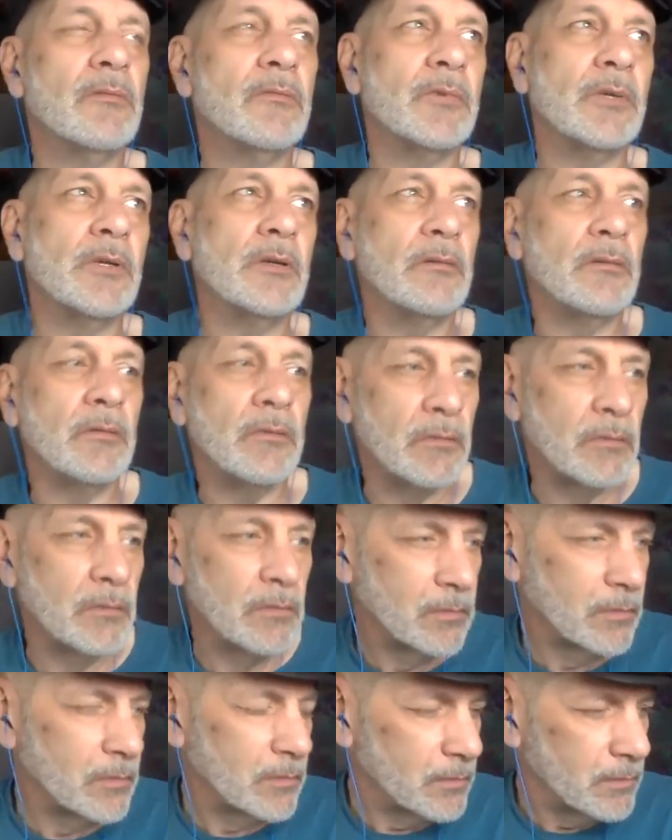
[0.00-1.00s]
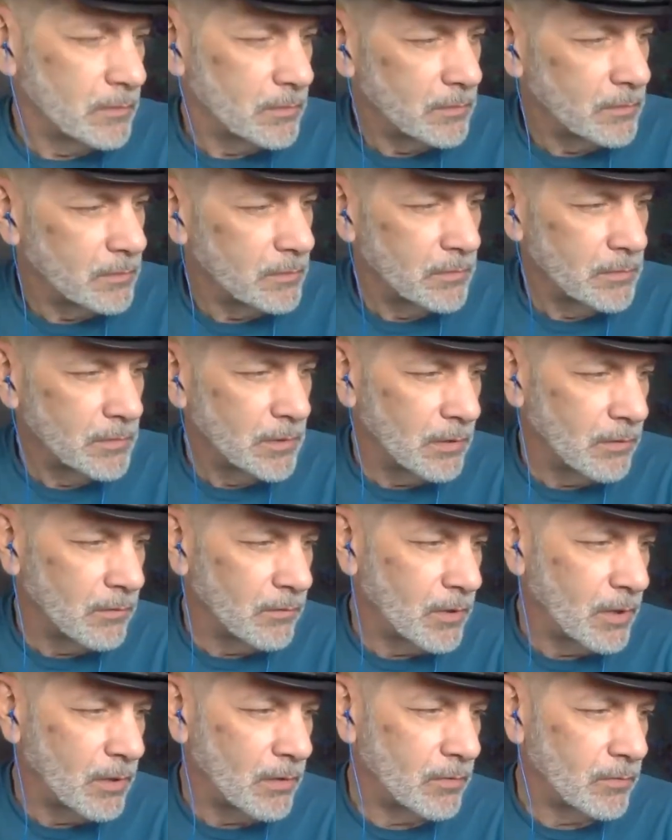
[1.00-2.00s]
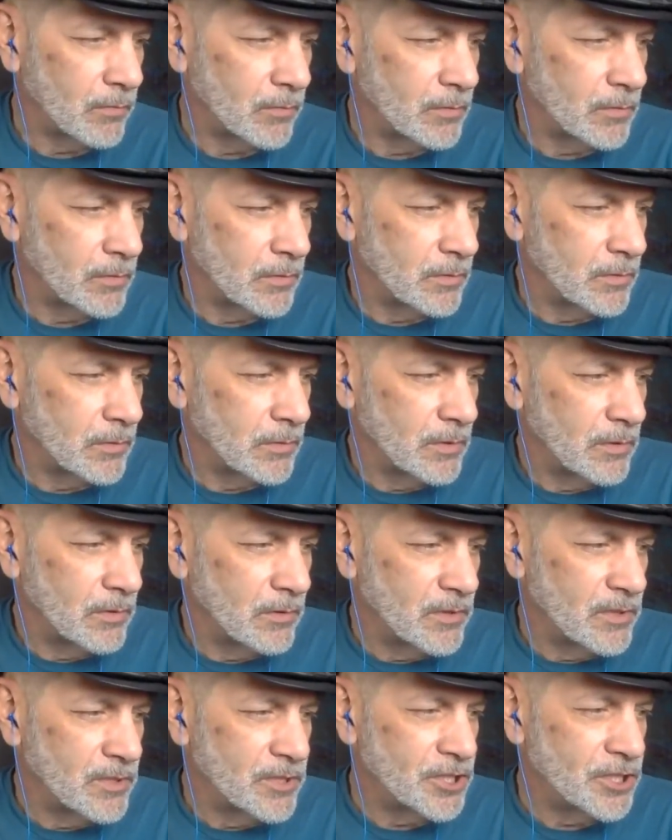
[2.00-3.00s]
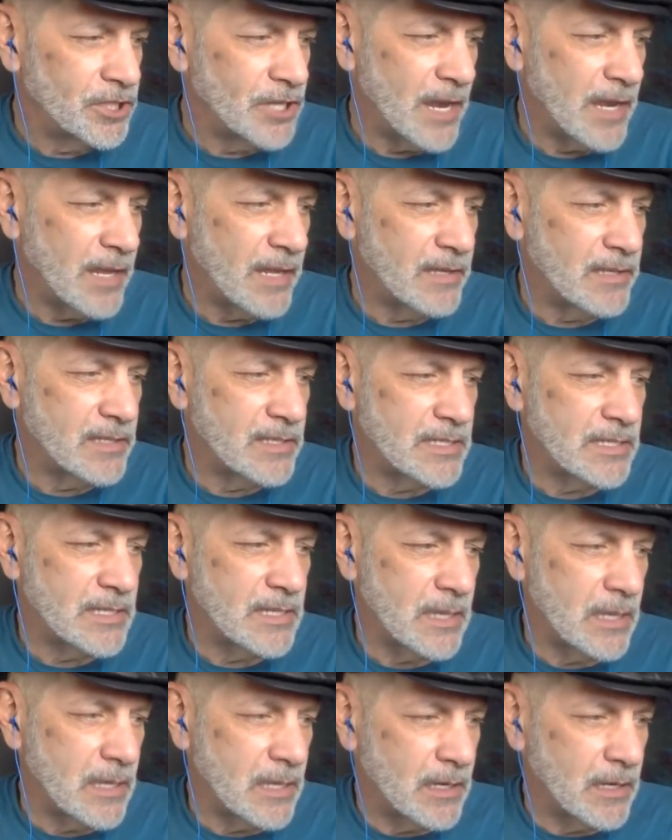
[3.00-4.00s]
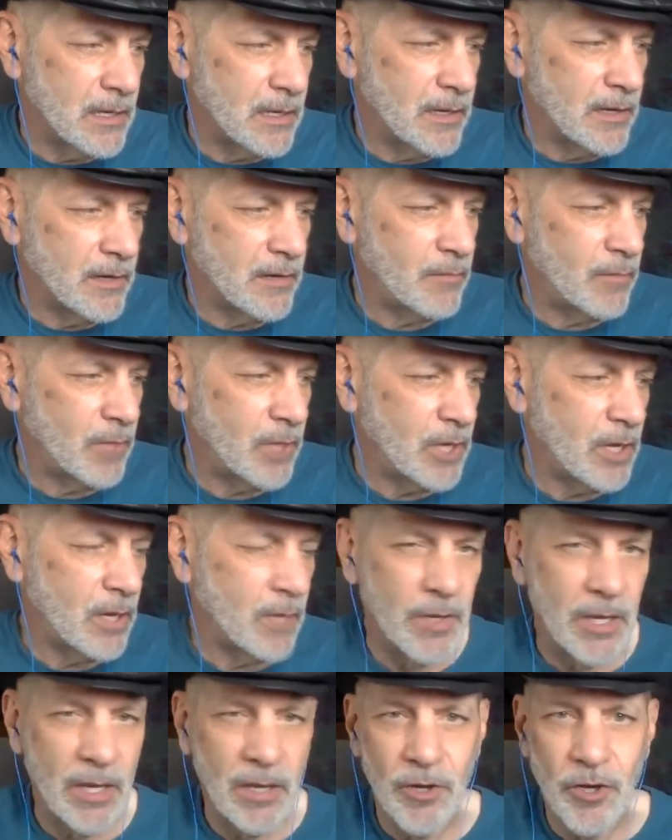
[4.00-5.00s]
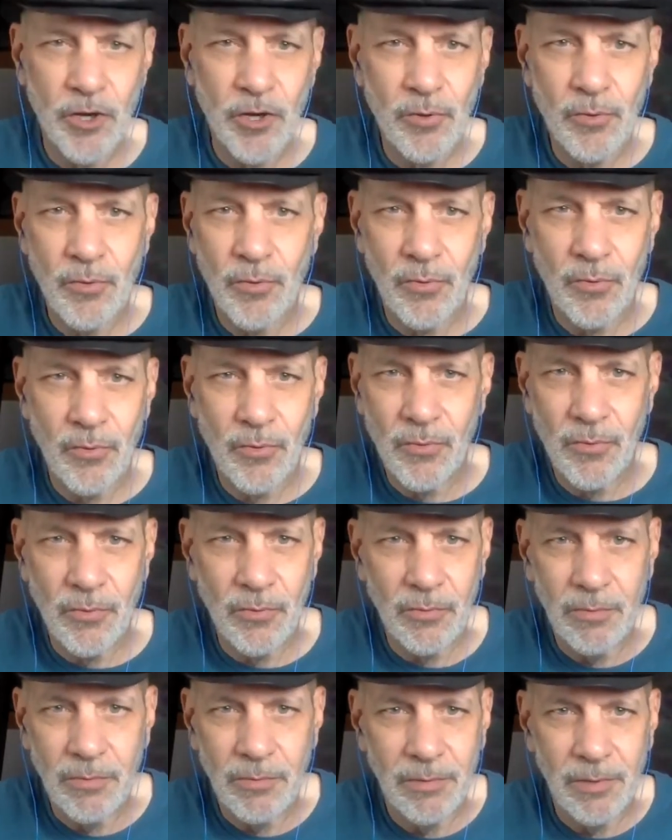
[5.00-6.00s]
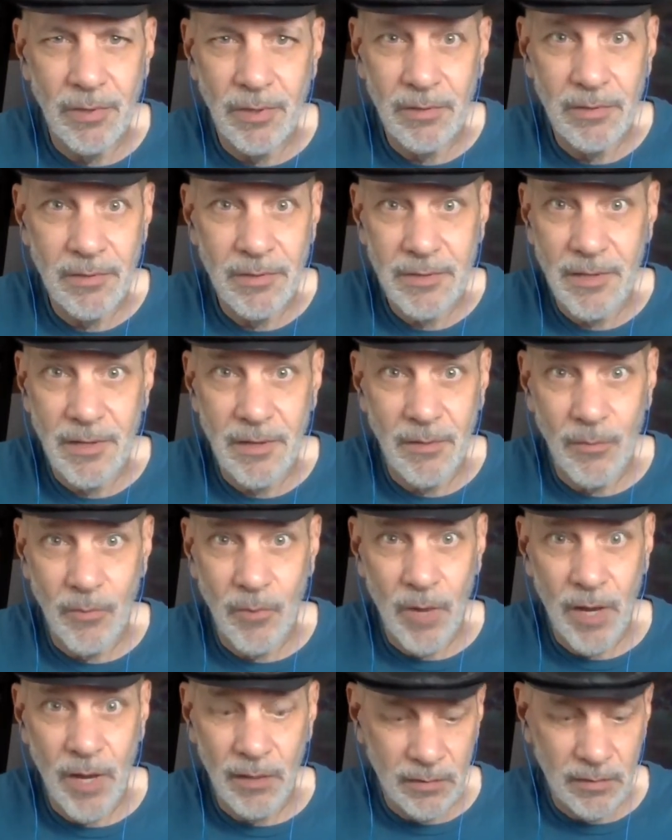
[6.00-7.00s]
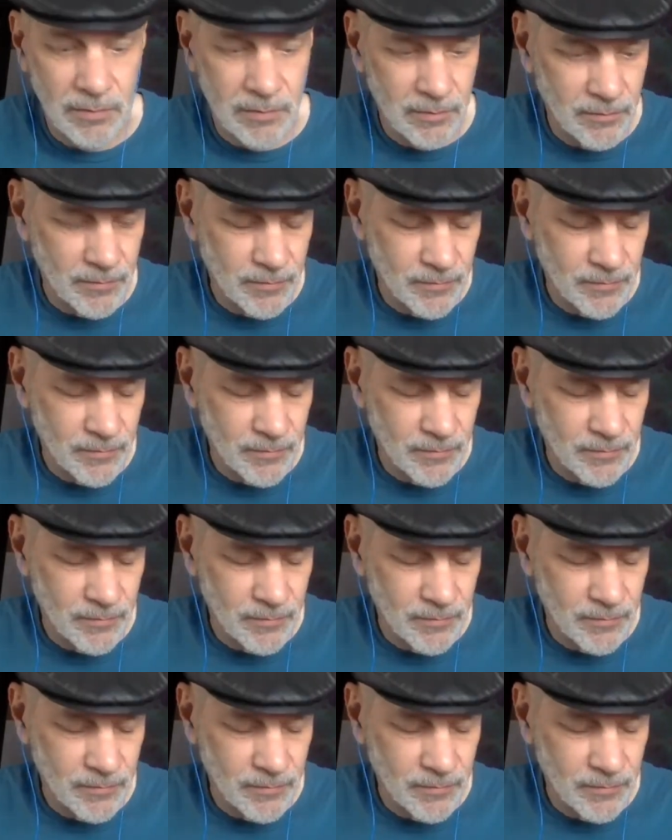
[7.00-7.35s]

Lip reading: real, I don't know, shedding skin, becoming anew. It's kind of wild.